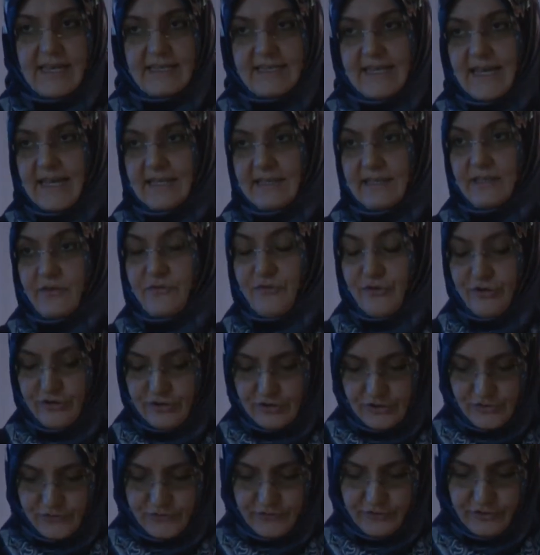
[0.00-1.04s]
attending the
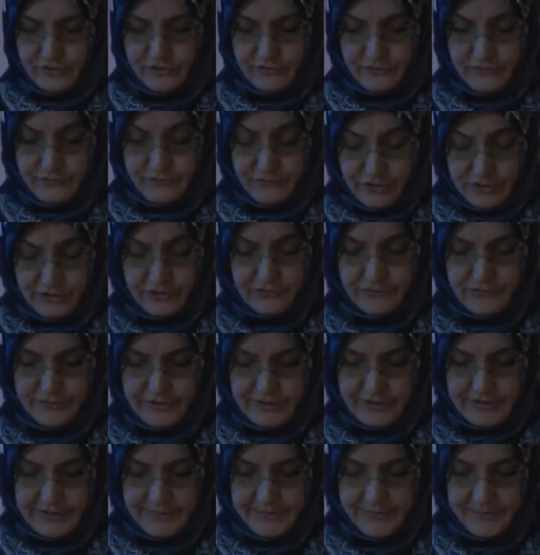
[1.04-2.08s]
First World
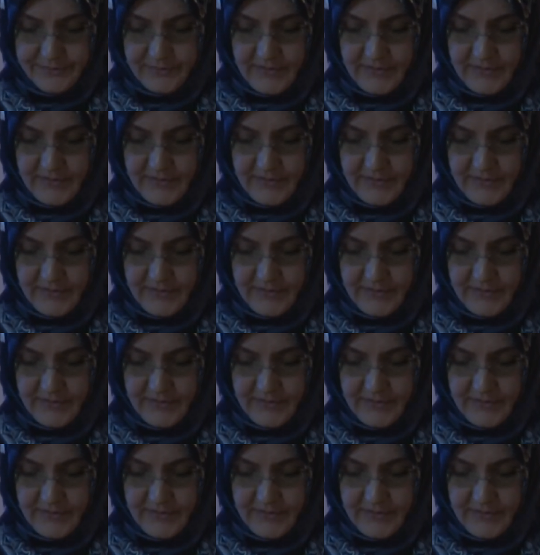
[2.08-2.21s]
War.